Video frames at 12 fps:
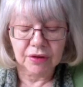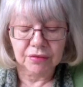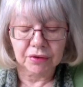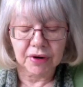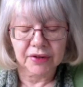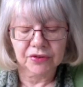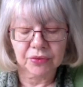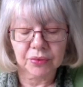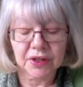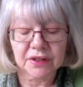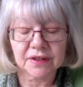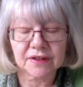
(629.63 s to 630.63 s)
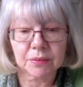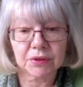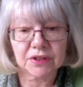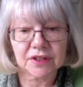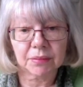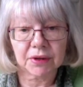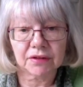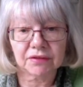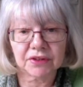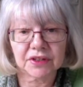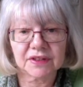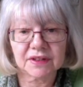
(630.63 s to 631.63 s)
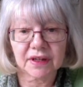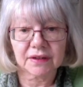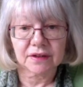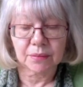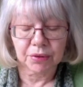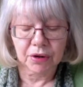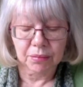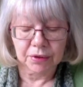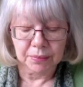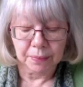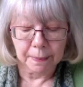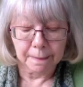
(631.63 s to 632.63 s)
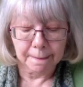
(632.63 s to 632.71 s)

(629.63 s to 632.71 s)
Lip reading: for out-of-work disability benefits as the problem.